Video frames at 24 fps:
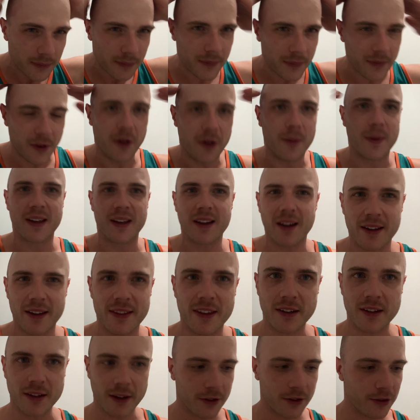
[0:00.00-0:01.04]
Oh, my God,
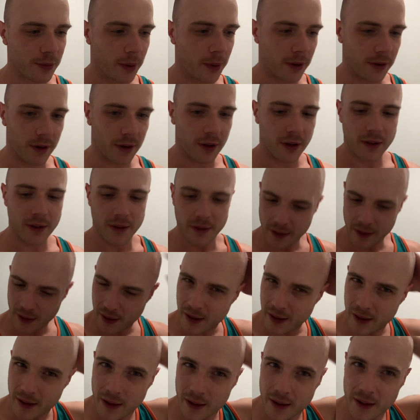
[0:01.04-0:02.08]
that does smell good.
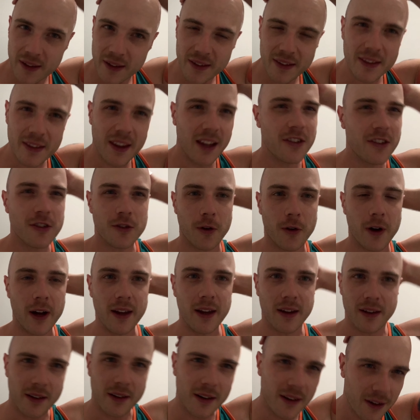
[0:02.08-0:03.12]
That's
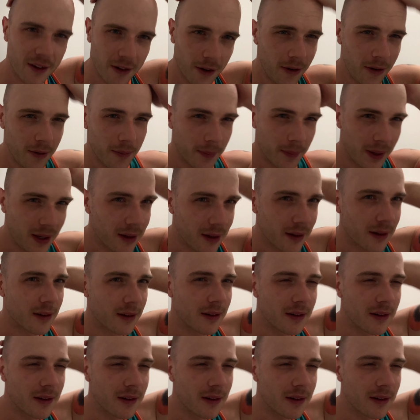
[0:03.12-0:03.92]
great. Oh, man.